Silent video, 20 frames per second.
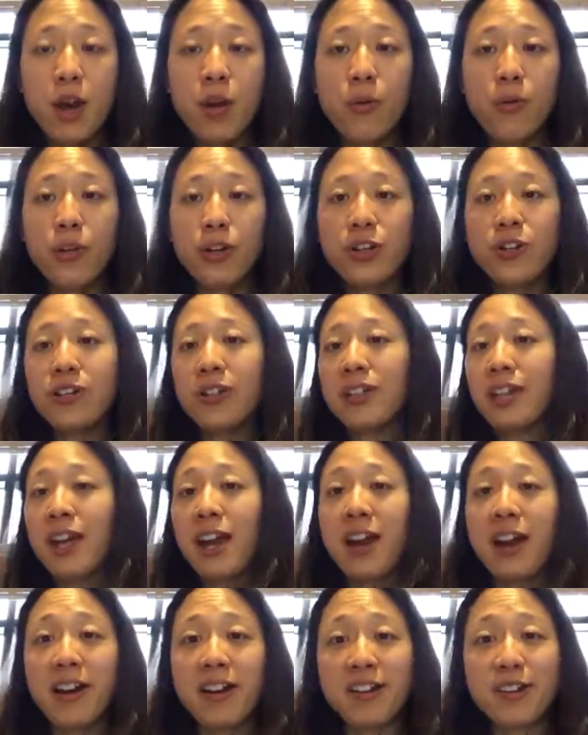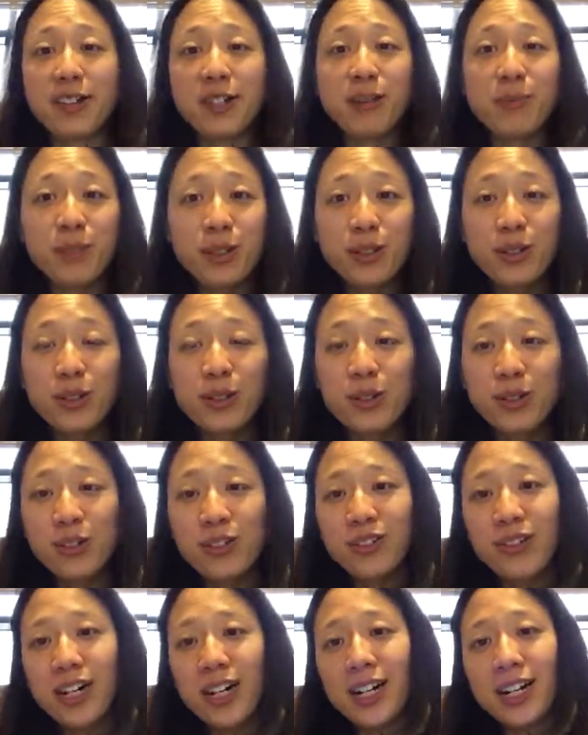or you could hire someone
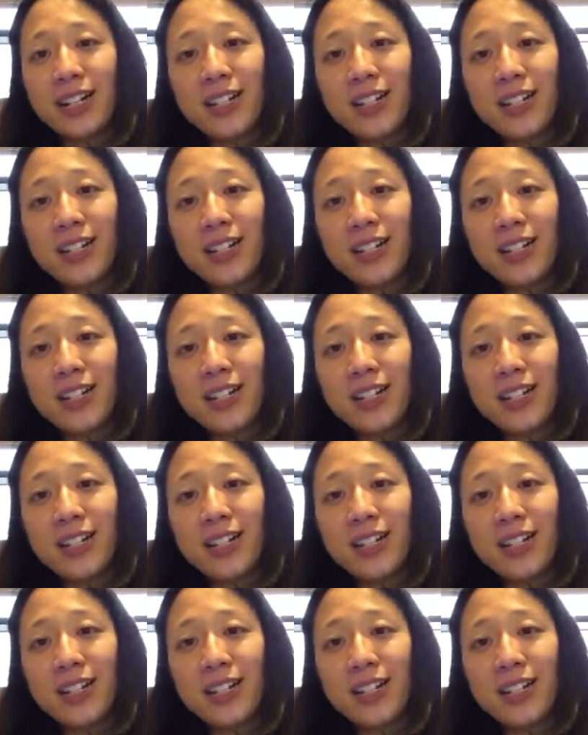who